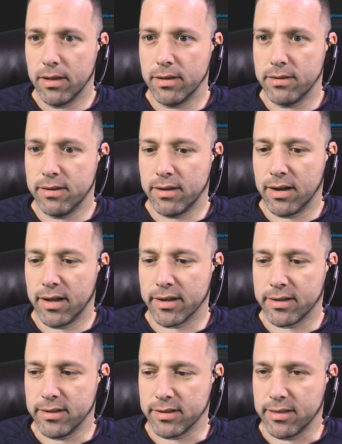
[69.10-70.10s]
Did I
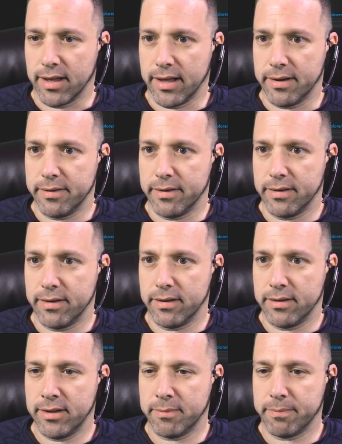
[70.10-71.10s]
click that?
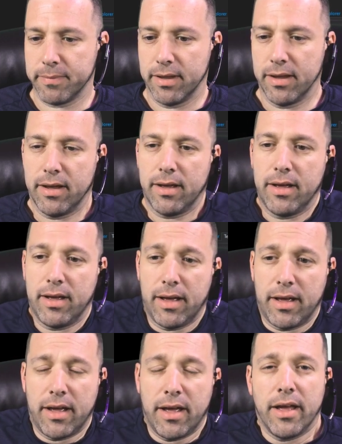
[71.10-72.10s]
Yep.
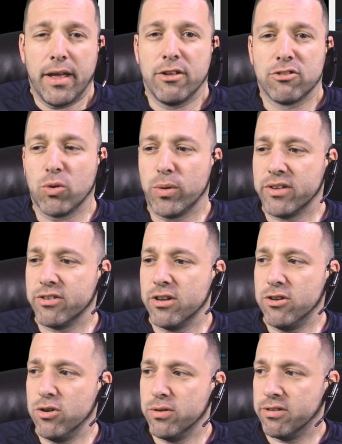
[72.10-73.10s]
So what it's going to do
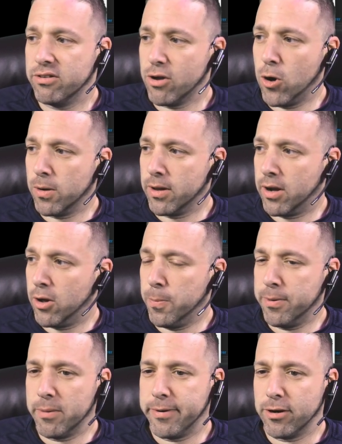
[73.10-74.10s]
is it's going to open
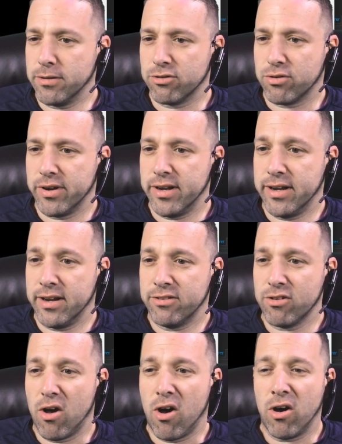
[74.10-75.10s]
up here on the screen, and it's
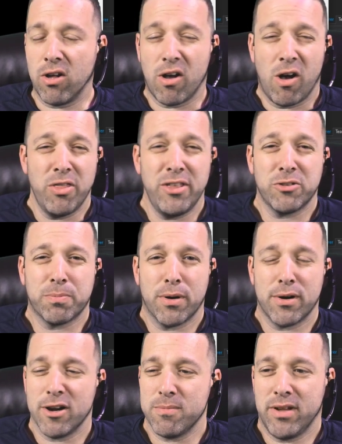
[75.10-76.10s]
all this
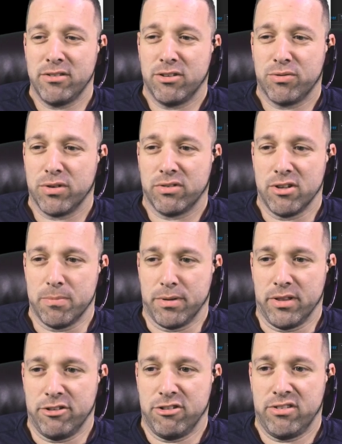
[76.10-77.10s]
program does. It's real simple.
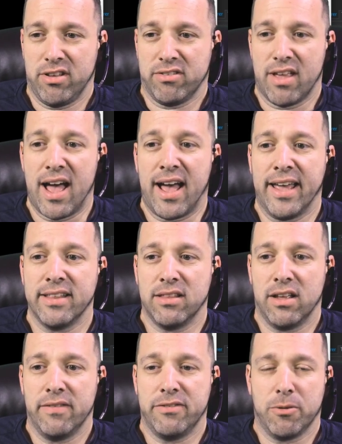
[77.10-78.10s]
It just says I
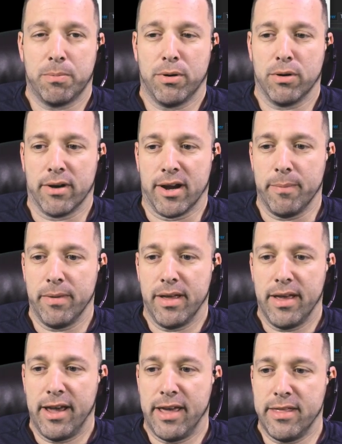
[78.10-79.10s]
love to program,
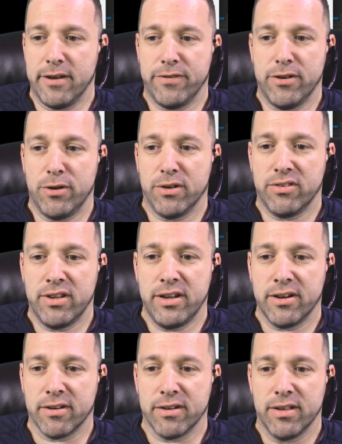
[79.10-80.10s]
and then if you notice
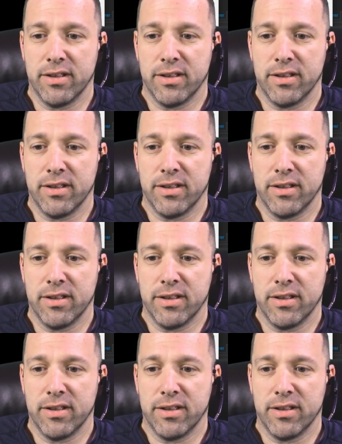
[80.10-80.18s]
here,